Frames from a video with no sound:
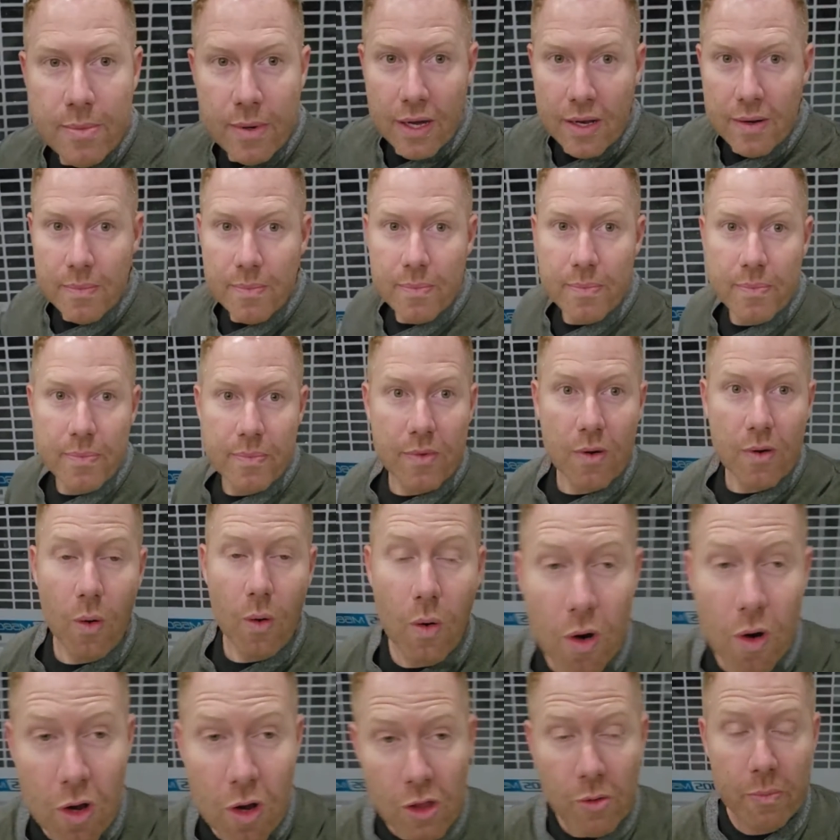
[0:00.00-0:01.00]
but
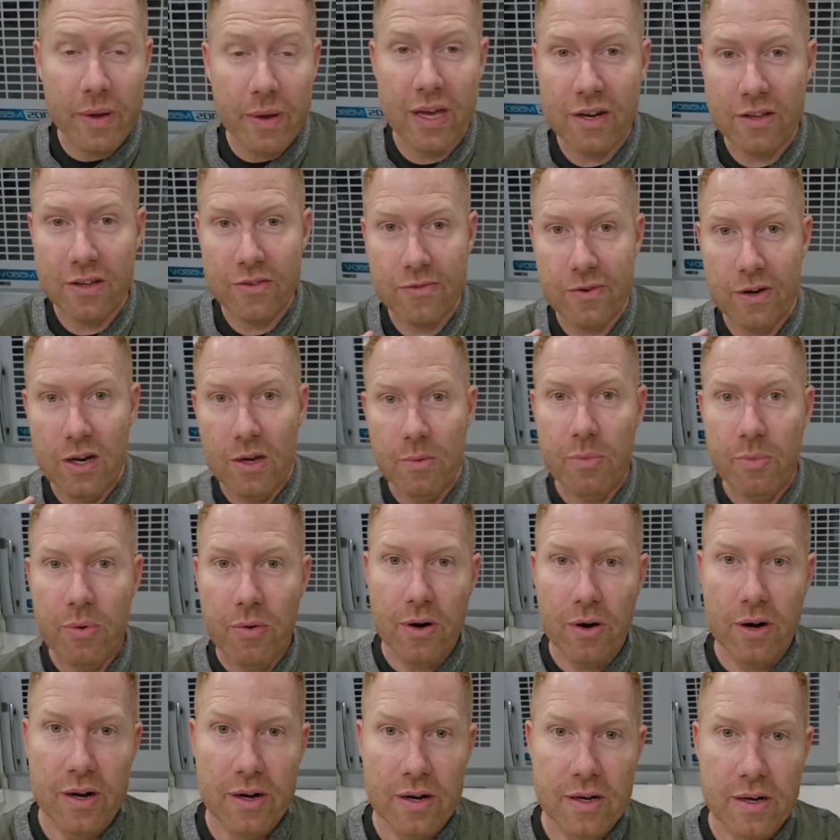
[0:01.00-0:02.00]
oil pan is very
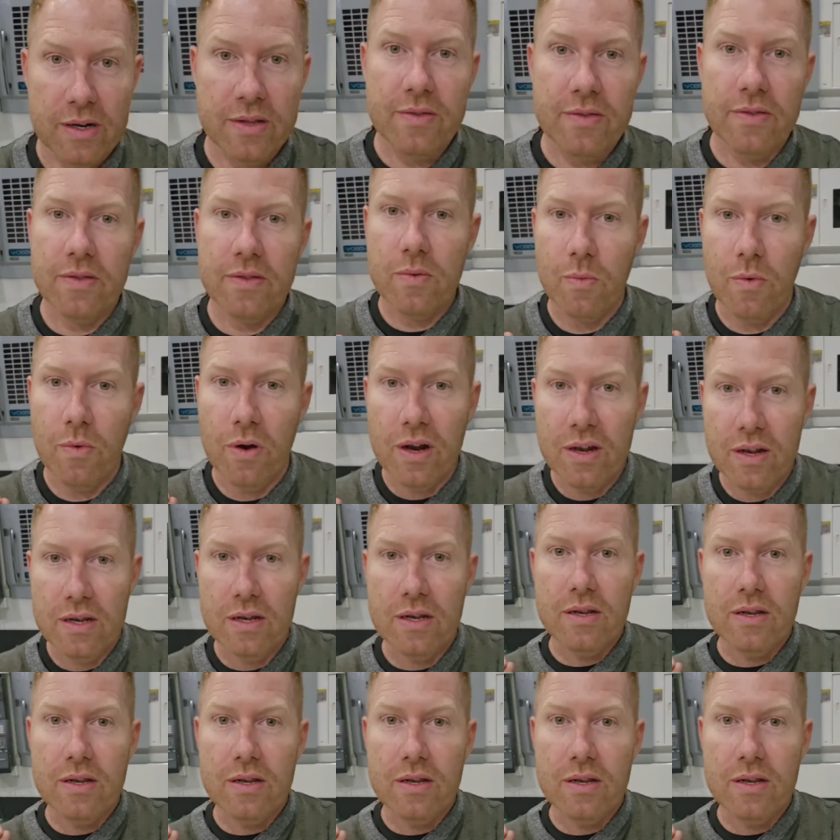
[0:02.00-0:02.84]
important. What